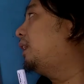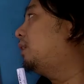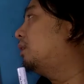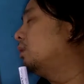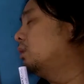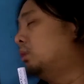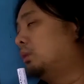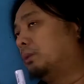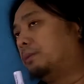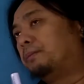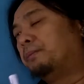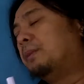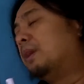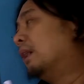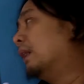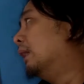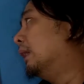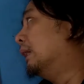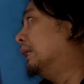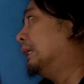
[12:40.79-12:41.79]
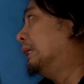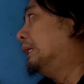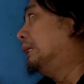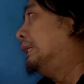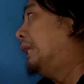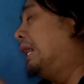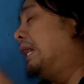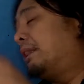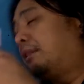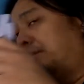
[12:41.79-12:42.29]
note
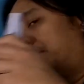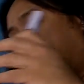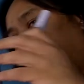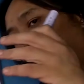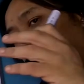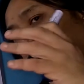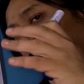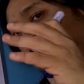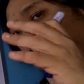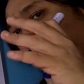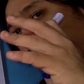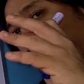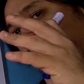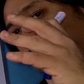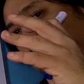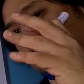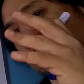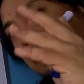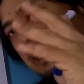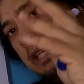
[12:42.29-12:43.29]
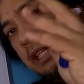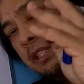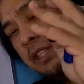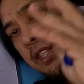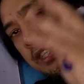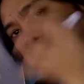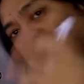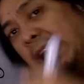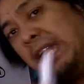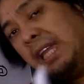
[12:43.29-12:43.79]
that the
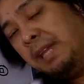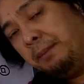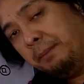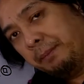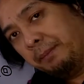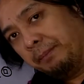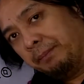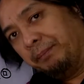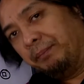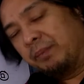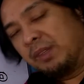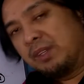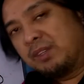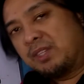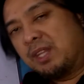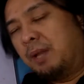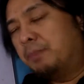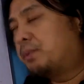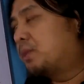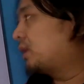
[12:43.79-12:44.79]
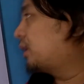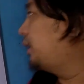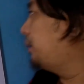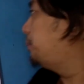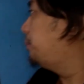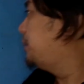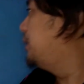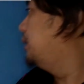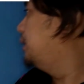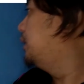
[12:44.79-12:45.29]
same
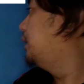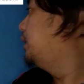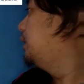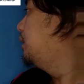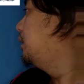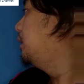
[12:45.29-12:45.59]
subscript here,